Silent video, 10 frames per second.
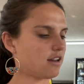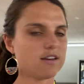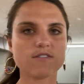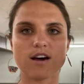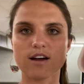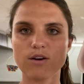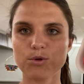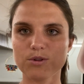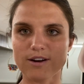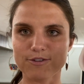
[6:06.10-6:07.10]
I've got a
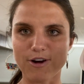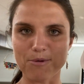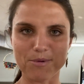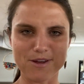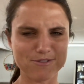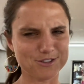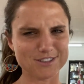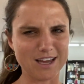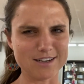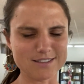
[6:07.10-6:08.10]
whole lot of ground beef, which is
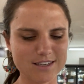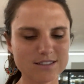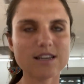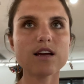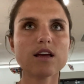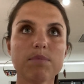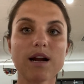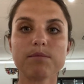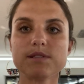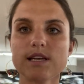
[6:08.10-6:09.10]
kind of disgusting. But
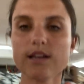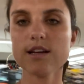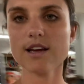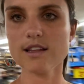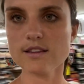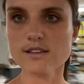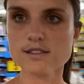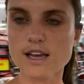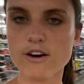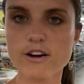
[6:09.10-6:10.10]
I'm standing in
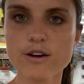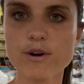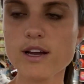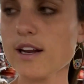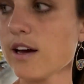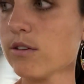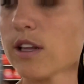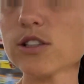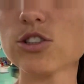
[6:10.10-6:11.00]
this area right now that's